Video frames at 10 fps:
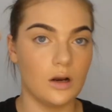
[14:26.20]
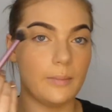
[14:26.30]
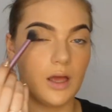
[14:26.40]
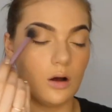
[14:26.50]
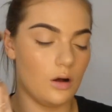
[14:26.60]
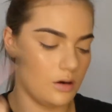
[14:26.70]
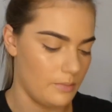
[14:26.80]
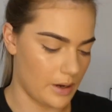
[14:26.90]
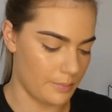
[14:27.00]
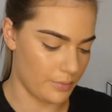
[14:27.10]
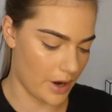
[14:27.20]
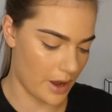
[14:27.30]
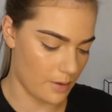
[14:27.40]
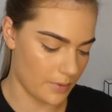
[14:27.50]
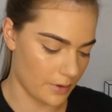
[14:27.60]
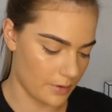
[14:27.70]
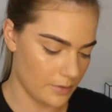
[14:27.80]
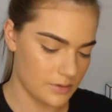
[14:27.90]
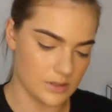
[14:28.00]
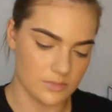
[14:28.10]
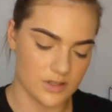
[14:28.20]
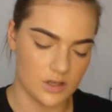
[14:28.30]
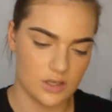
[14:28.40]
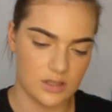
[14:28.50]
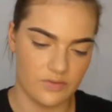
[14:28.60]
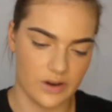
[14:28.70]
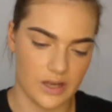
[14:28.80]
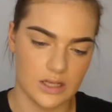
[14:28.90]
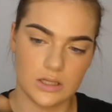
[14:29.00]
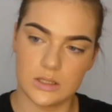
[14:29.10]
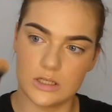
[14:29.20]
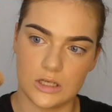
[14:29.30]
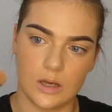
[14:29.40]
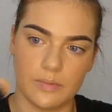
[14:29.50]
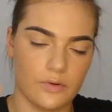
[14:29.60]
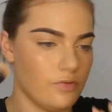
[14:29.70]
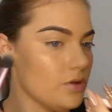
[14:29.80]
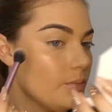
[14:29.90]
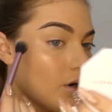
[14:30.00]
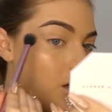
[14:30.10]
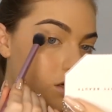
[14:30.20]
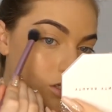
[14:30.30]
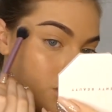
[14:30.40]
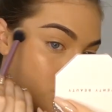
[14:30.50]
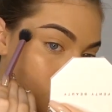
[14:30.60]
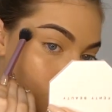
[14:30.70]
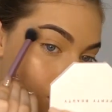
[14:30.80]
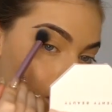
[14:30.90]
little bit on my brow bone, so I'm just going to use the very tip of the brush.